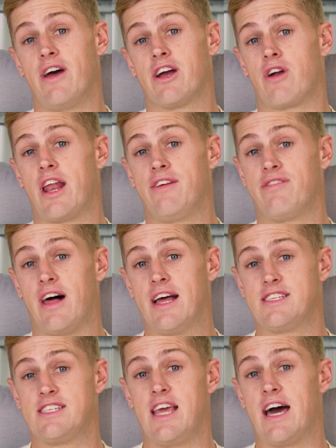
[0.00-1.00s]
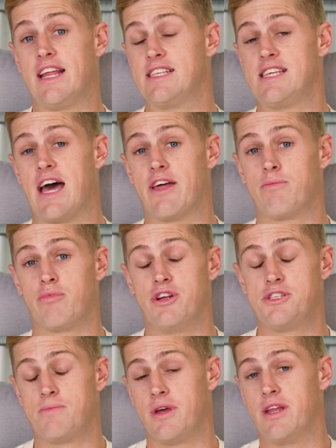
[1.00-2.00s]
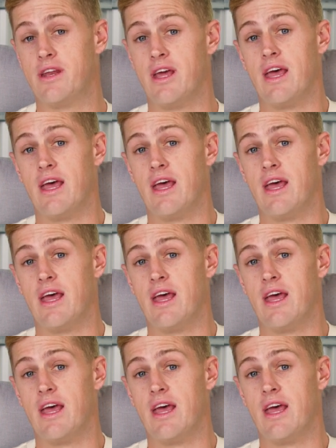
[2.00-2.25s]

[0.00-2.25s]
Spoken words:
our granny flats down in South Brisbane.